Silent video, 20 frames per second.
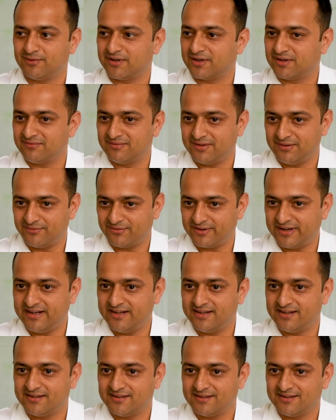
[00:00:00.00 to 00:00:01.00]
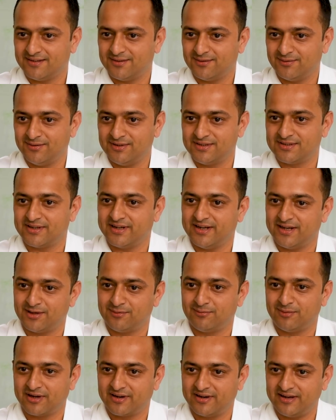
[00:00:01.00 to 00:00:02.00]
one of my friend who is the head
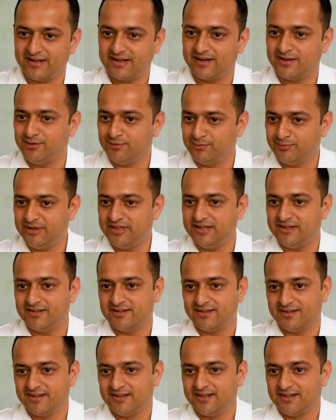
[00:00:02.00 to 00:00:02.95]
of marketing at UB.